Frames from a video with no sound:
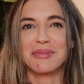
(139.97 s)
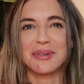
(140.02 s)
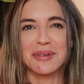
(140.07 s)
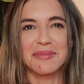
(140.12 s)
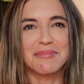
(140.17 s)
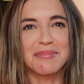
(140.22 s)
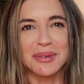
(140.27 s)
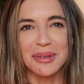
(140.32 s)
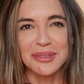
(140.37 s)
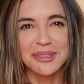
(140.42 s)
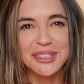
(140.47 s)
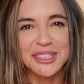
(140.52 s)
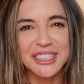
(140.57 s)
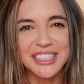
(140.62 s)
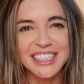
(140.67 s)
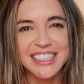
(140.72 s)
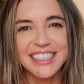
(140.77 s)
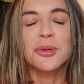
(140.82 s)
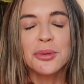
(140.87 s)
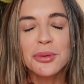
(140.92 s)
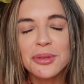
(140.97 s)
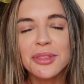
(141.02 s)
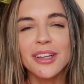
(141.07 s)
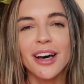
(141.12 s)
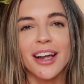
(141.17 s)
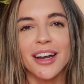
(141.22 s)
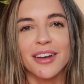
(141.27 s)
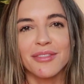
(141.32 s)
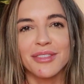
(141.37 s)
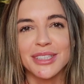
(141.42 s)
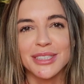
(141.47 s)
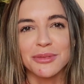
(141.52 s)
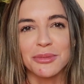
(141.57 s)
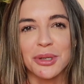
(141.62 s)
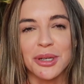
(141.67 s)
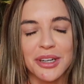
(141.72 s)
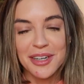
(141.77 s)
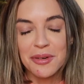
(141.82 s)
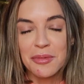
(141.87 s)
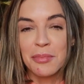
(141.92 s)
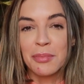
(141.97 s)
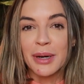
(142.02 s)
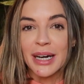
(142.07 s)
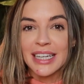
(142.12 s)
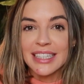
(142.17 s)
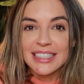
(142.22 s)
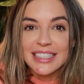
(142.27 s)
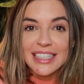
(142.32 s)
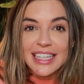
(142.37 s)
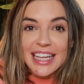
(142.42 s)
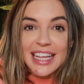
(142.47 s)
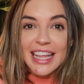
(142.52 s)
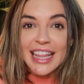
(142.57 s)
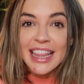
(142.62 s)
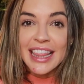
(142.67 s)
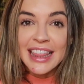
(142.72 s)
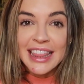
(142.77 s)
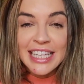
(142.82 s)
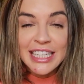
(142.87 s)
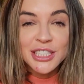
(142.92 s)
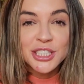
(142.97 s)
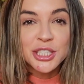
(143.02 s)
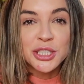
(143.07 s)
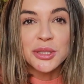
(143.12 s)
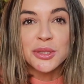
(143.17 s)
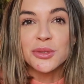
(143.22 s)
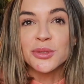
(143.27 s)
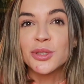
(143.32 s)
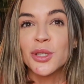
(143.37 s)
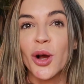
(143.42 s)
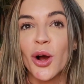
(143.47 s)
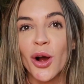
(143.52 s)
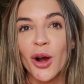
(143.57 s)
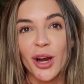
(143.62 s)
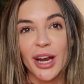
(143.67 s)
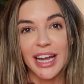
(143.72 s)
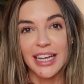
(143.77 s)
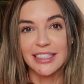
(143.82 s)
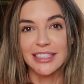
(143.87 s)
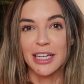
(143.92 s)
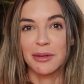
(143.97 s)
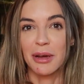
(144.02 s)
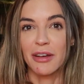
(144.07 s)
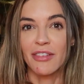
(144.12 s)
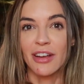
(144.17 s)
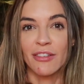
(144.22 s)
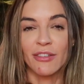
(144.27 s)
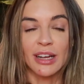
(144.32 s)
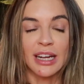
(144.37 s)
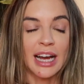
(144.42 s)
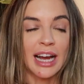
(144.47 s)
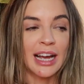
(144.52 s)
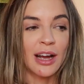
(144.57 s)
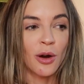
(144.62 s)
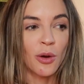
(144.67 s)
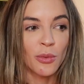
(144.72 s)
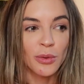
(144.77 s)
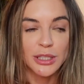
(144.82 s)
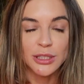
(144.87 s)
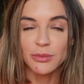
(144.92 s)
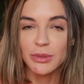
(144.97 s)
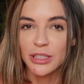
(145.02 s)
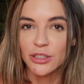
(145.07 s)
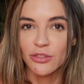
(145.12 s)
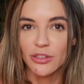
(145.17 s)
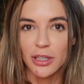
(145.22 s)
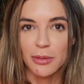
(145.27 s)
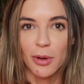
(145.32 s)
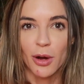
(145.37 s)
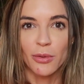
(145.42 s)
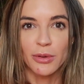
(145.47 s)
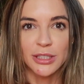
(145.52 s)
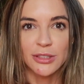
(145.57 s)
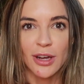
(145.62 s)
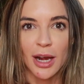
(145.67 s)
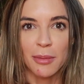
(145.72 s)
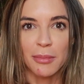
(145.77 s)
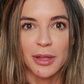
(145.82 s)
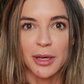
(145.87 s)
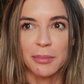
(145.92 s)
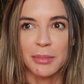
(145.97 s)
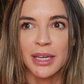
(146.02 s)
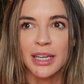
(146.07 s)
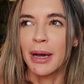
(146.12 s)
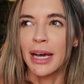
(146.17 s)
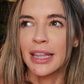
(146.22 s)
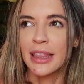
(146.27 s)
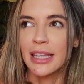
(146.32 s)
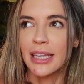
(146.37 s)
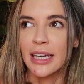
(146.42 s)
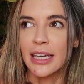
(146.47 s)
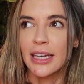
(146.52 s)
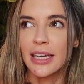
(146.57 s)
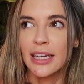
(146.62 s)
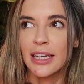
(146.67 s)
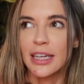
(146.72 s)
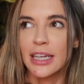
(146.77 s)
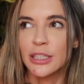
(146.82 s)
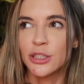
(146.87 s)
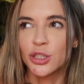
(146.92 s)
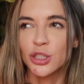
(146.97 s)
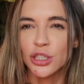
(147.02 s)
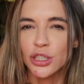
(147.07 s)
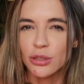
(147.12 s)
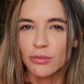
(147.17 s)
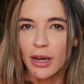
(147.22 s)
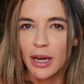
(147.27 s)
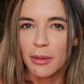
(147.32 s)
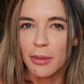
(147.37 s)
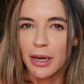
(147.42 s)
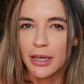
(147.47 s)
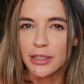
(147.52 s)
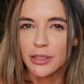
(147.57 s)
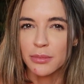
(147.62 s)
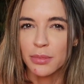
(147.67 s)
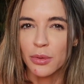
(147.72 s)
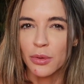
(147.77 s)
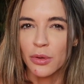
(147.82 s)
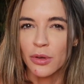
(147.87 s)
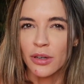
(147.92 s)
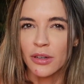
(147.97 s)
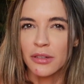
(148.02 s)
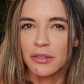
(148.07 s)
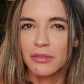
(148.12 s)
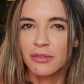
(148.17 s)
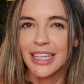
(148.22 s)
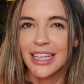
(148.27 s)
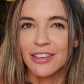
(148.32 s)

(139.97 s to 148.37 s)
Propulsion? Who thought of this word? But these shoes are hands down my favorite. I always reach for them, always grab them. I think it's just the right amount of support.